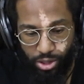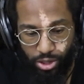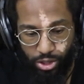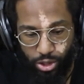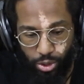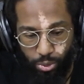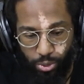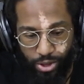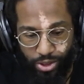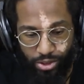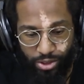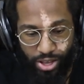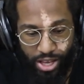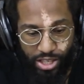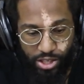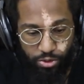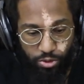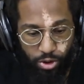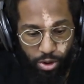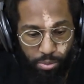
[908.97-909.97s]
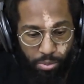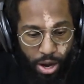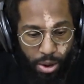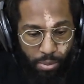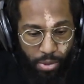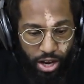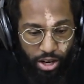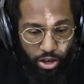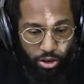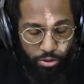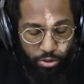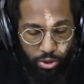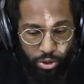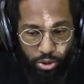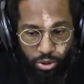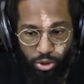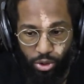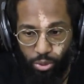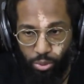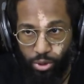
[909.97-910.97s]
So whether that's from my
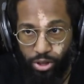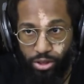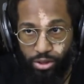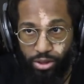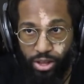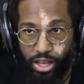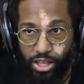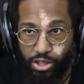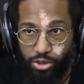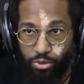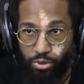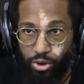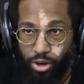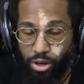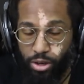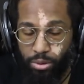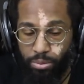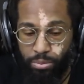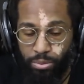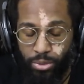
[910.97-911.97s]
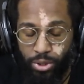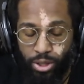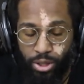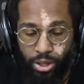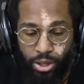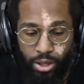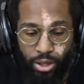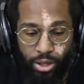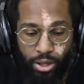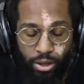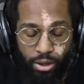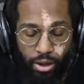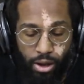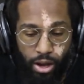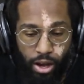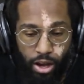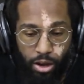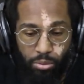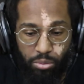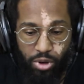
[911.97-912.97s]
microphone or whether that's from
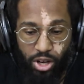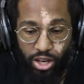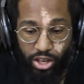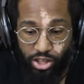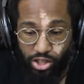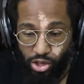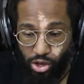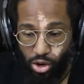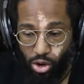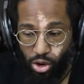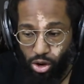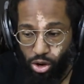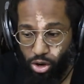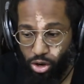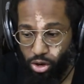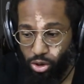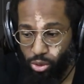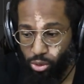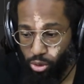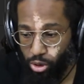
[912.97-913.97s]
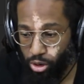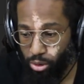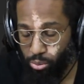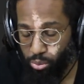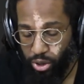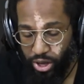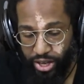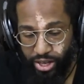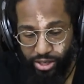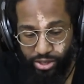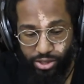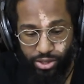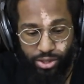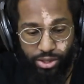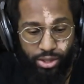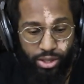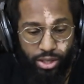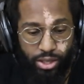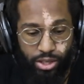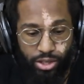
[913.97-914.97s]
a guitar or a bass,
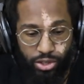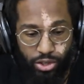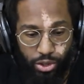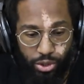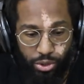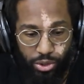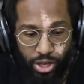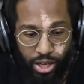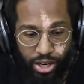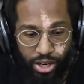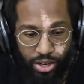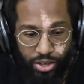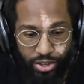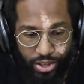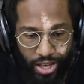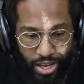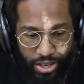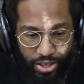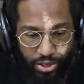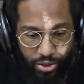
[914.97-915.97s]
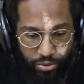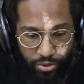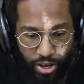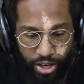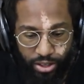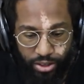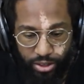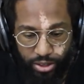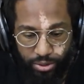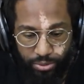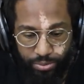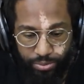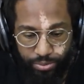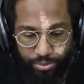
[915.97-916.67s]
so you can hear that directly.